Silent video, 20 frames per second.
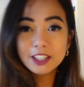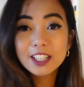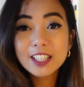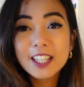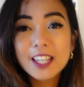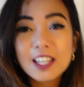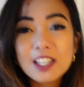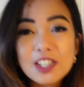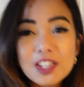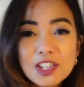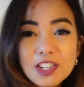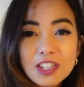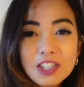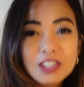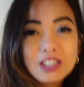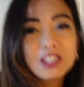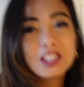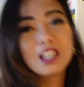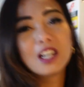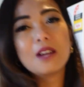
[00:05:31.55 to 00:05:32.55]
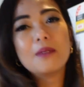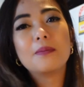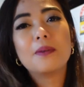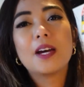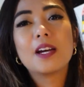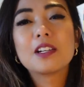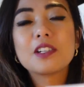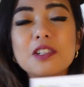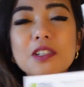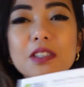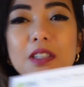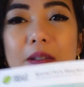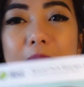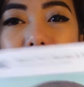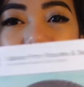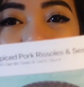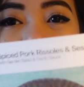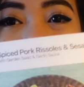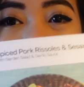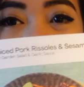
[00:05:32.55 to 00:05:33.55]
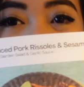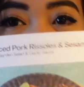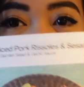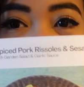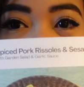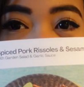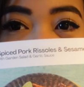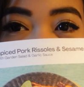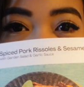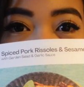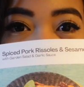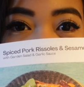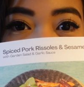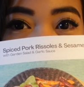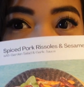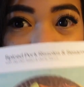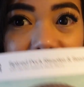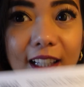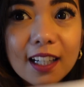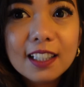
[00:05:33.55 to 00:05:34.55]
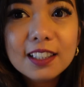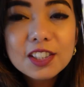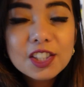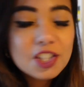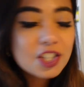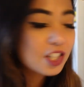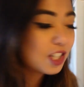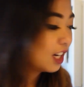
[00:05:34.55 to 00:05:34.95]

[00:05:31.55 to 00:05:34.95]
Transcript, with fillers: occasion that I'm actually making lunch.